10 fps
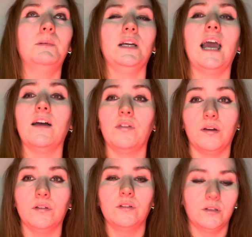But yeah,
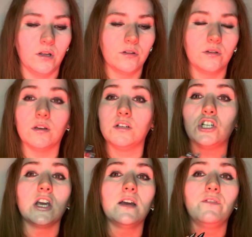the
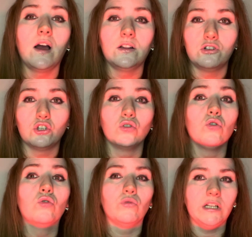sheer violence and
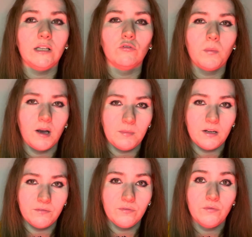gore really remind me
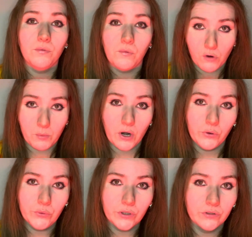of
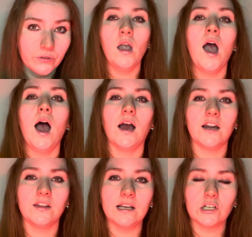Roanoke. And I
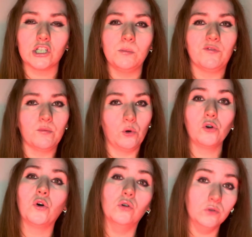think some of the more
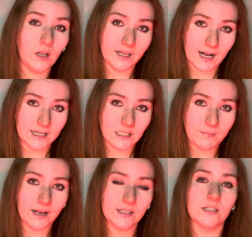cult-like
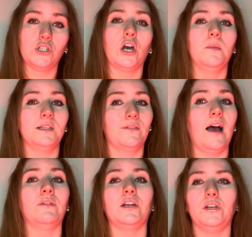aspects in terms of
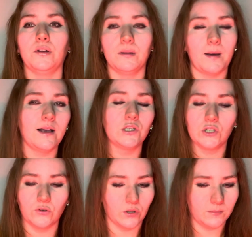having, the
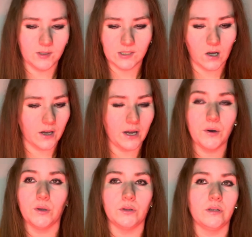Master or the Messiah
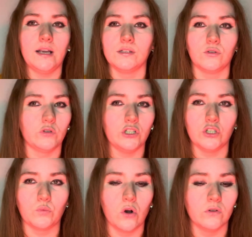and his
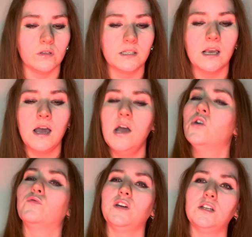anointed ones
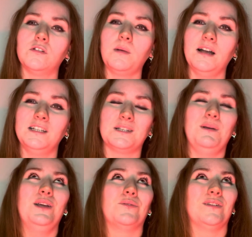really reminds
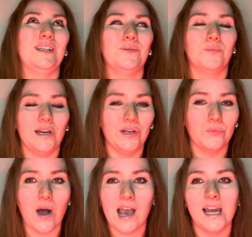me in a really weird
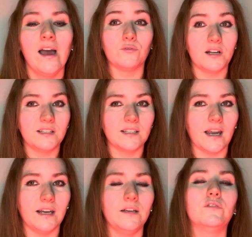way of Red
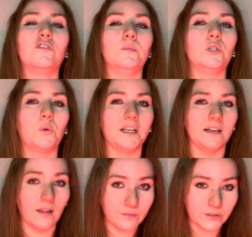State from
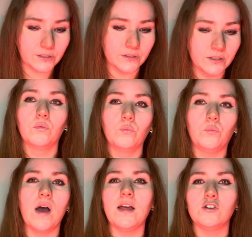2011,
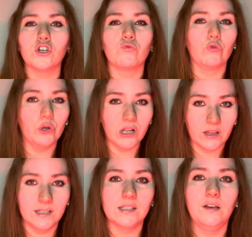where they're just
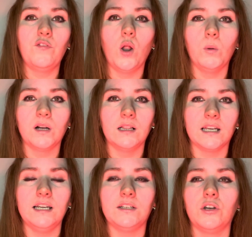ruthlessly following a
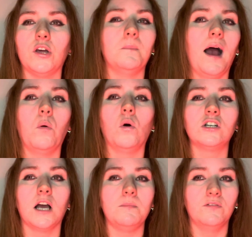leader no matter what
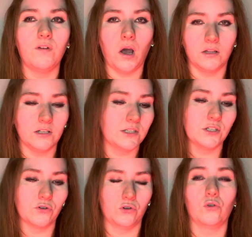type of violence it's
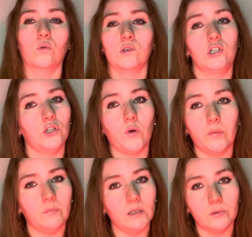going to cause to your
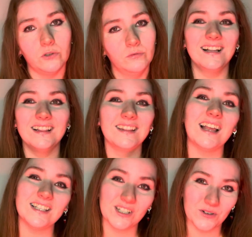own people.
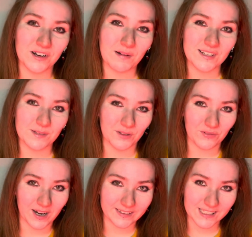Let's talk about some of the
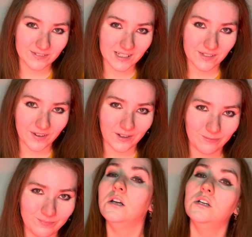ratings for this film.